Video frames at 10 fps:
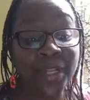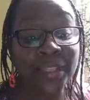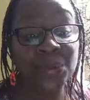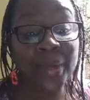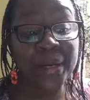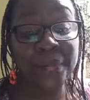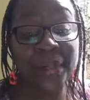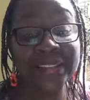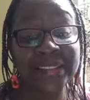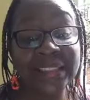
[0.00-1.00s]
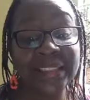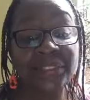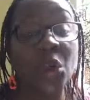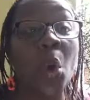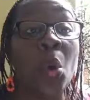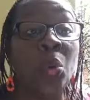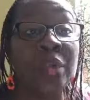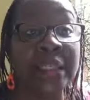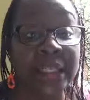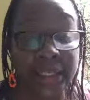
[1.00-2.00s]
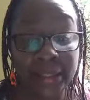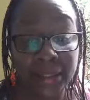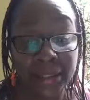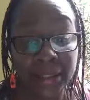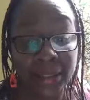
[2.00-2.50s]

is when a person lives only